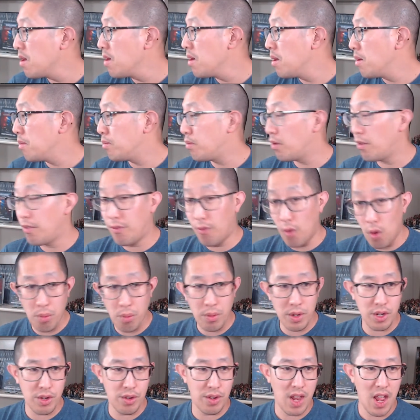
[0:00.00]
Before we
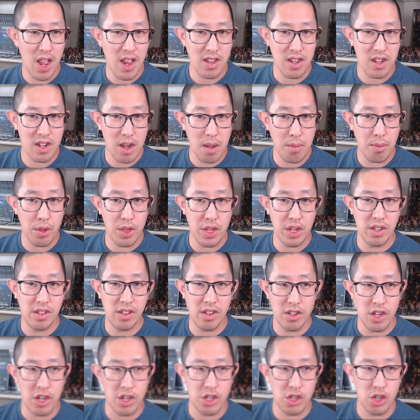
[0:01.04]
do that, a couple things to
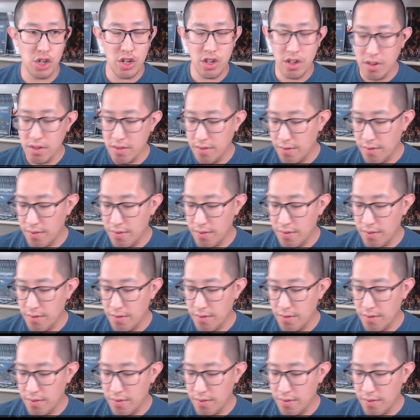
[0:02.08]
touch on.